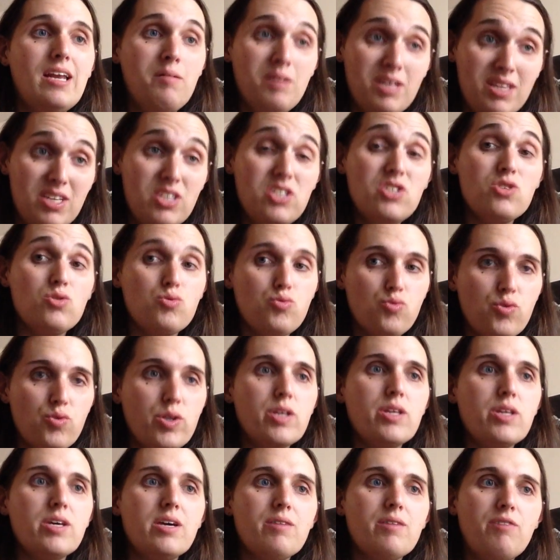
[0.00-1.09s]
I mean, this is
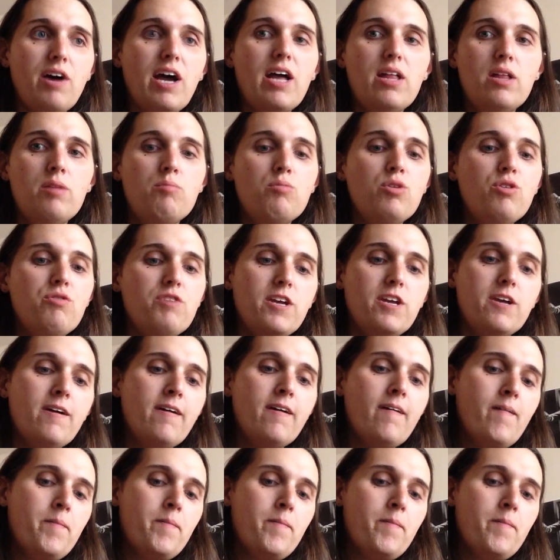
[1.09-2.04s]
really a violent movie.